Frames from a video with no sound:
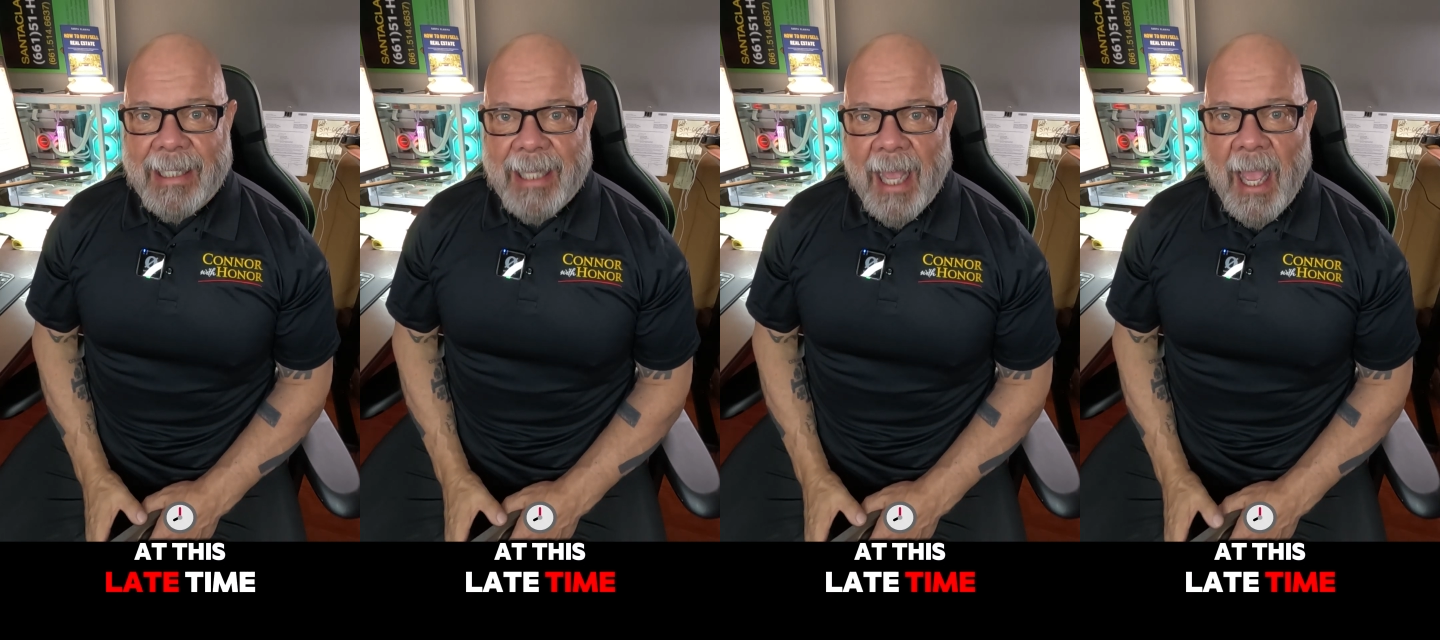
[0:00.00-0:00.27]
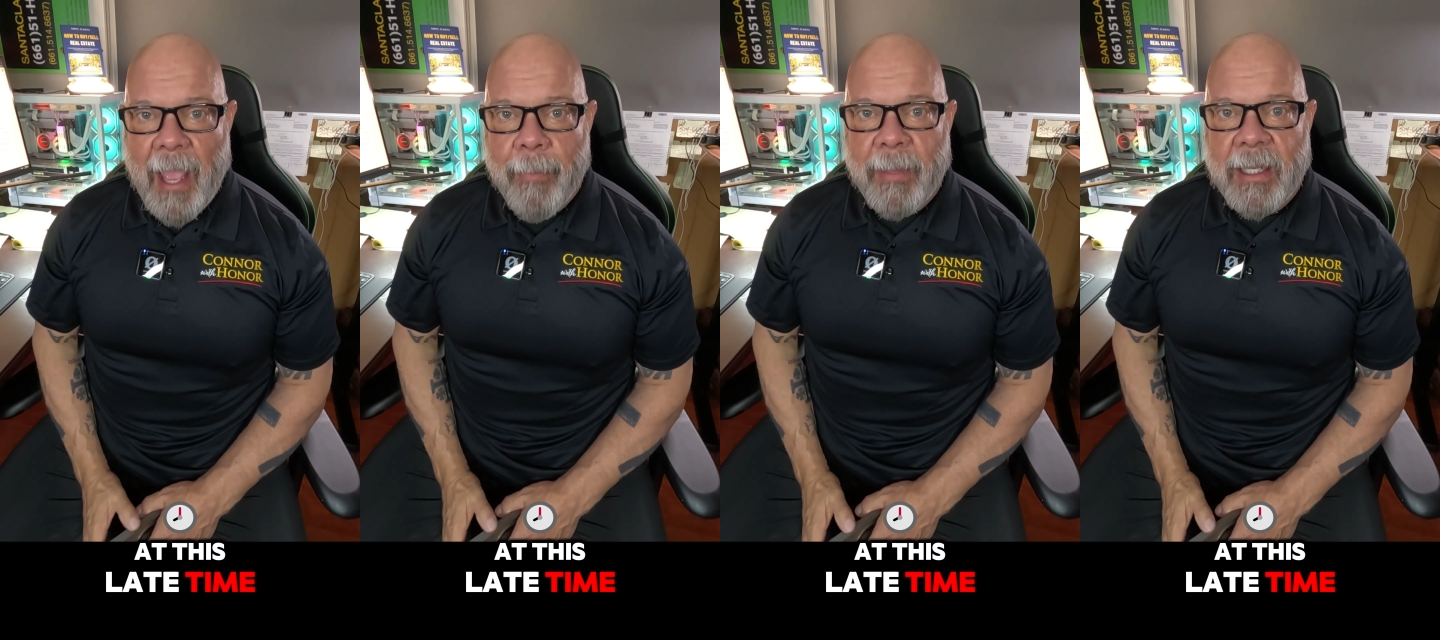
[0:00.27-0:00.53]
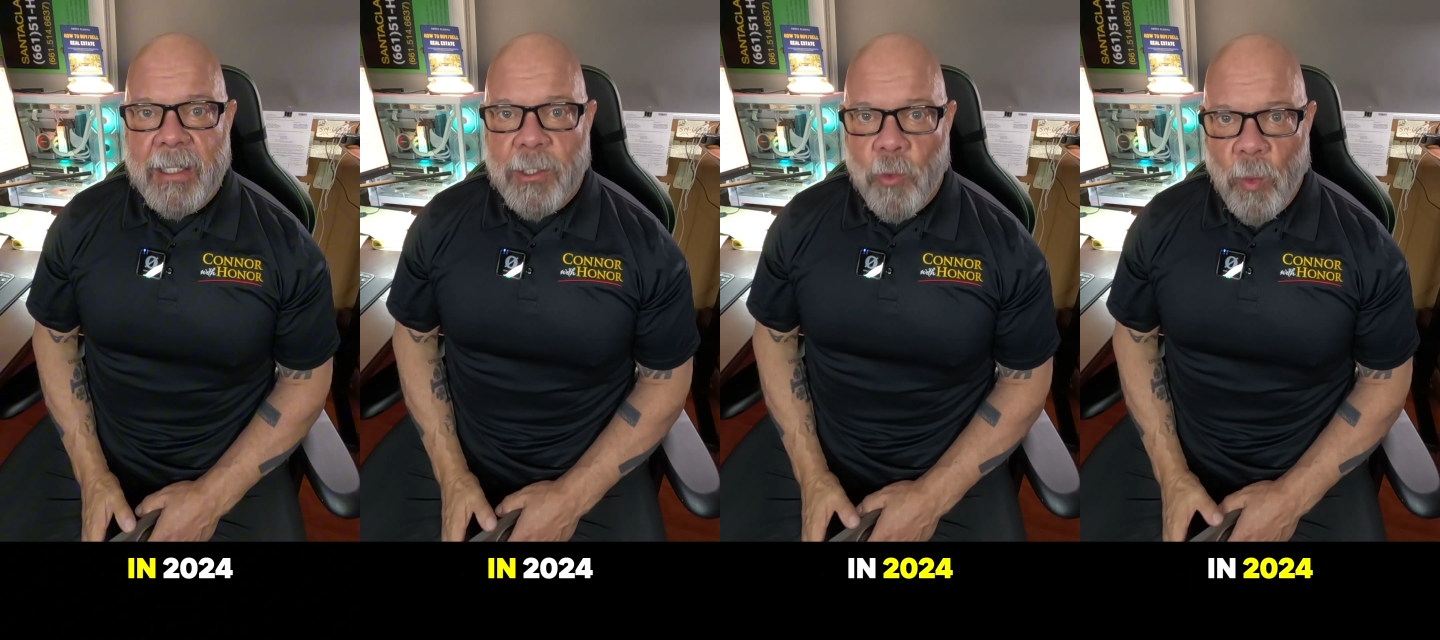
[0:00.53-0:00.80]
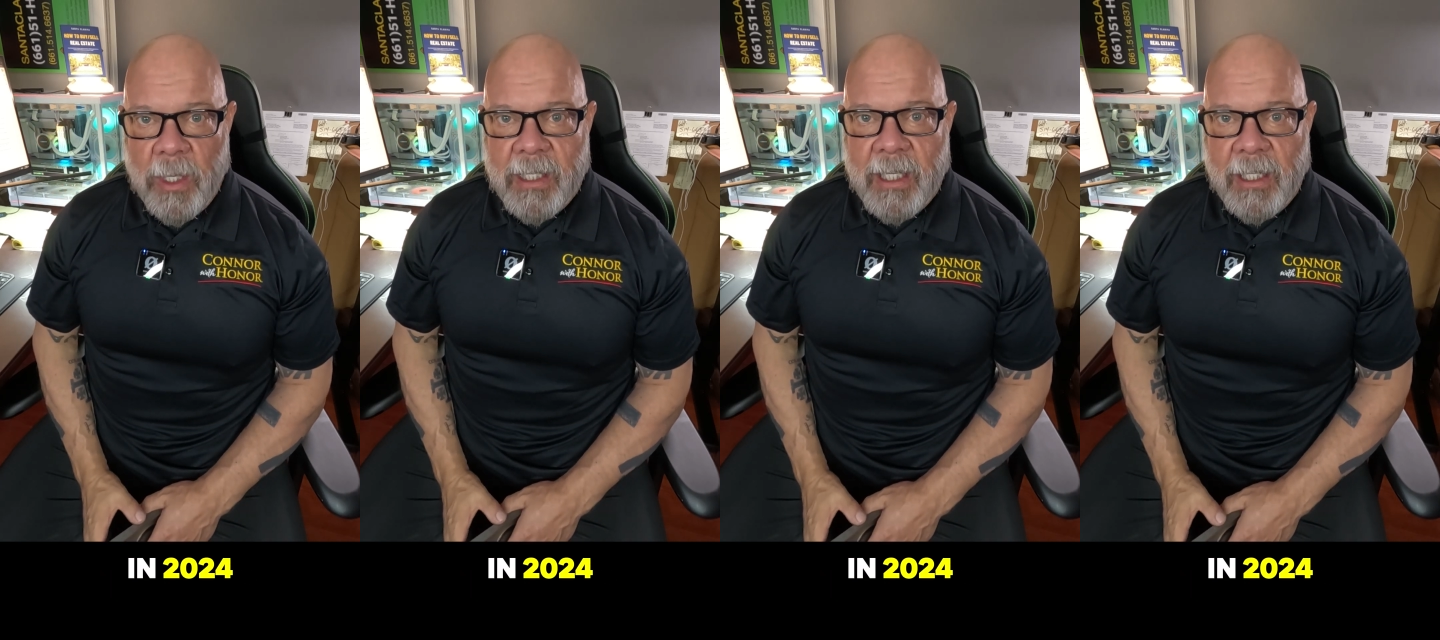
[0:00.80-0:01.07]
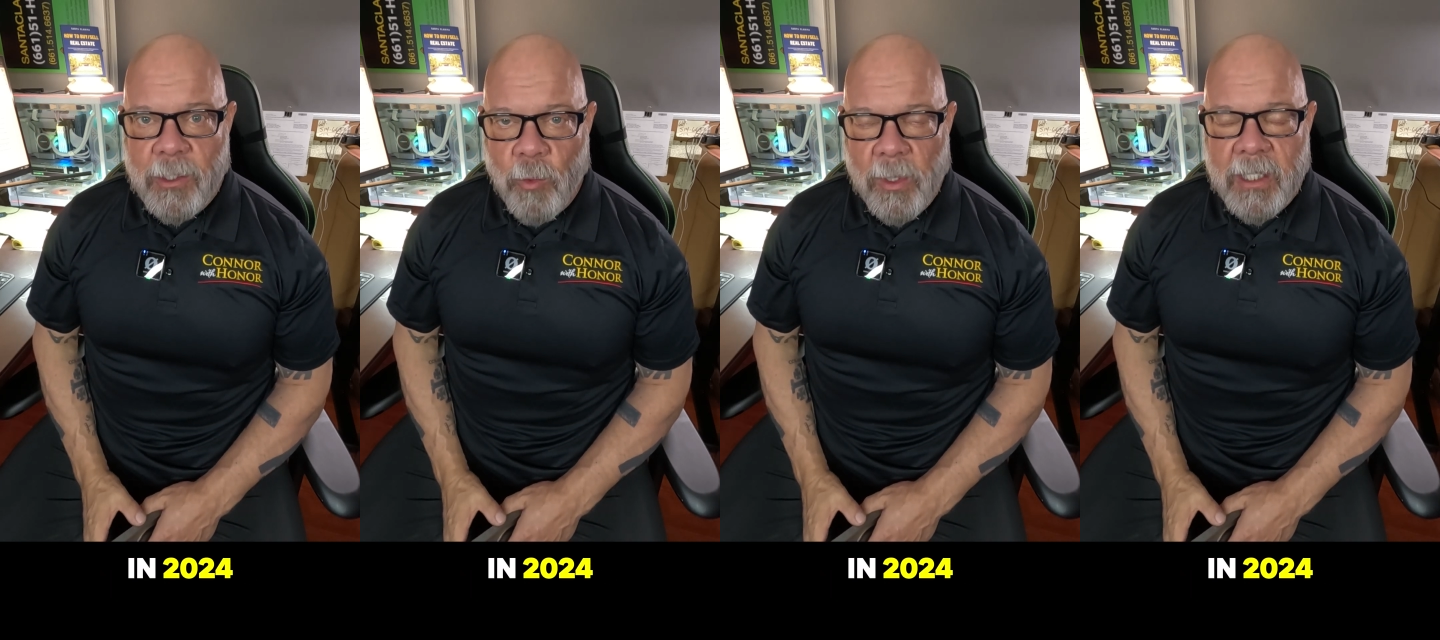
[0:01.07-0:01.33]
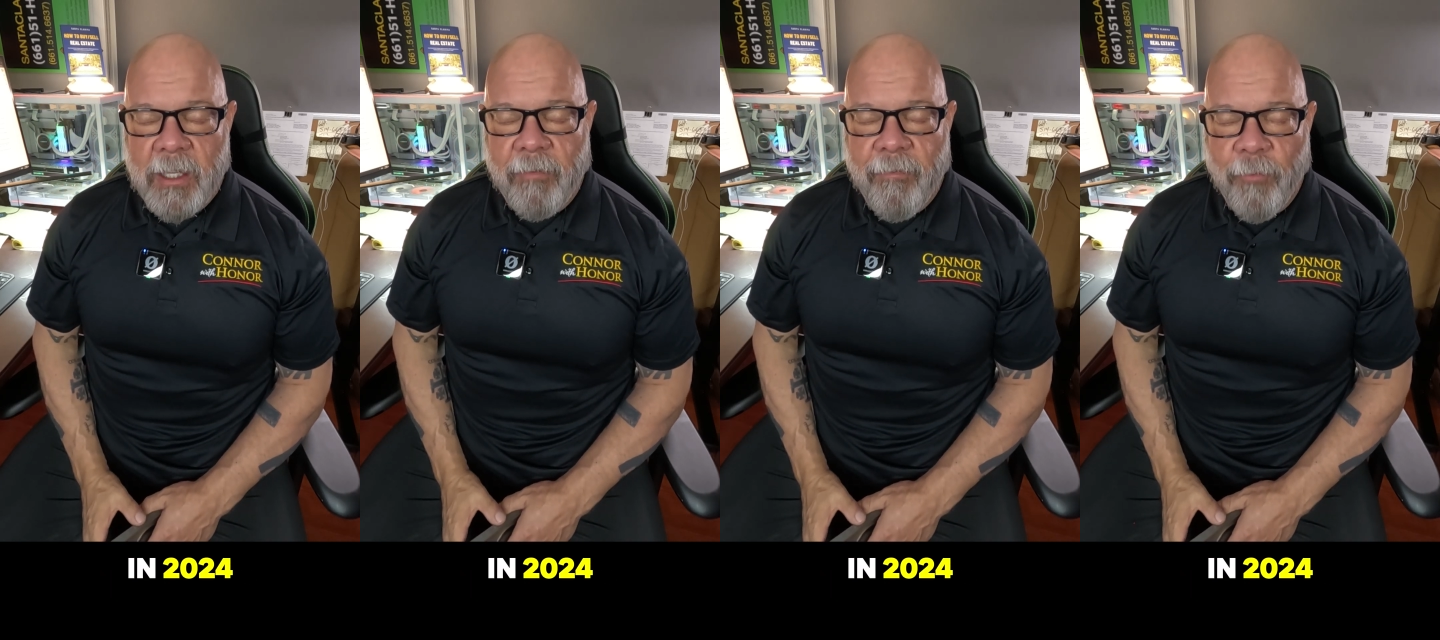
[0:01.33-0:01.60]
time in
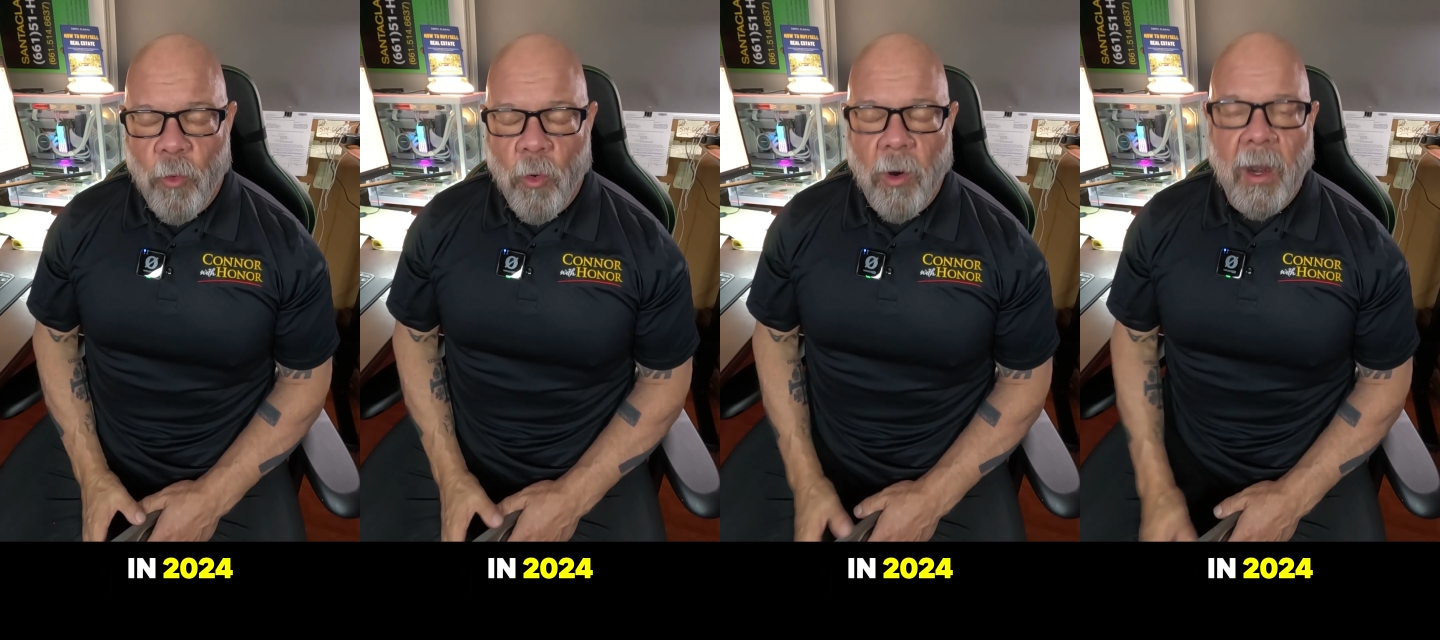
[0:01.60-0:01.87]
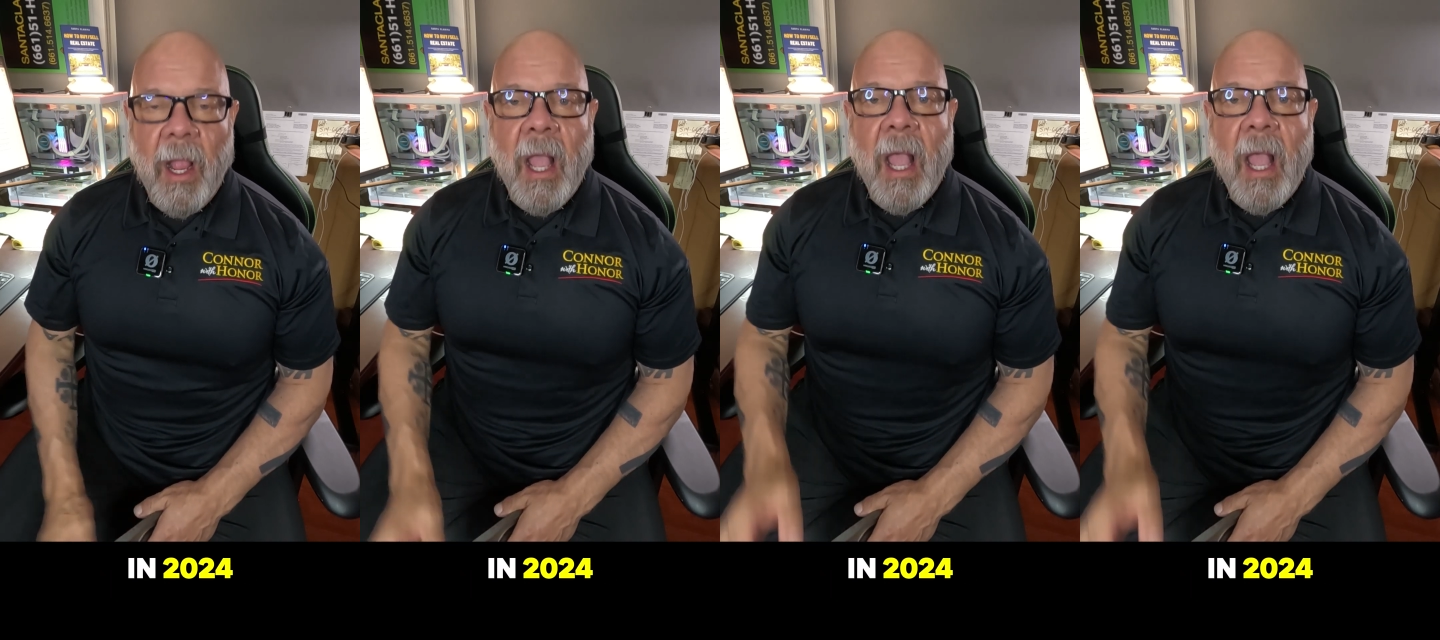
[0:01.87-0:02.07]
2024.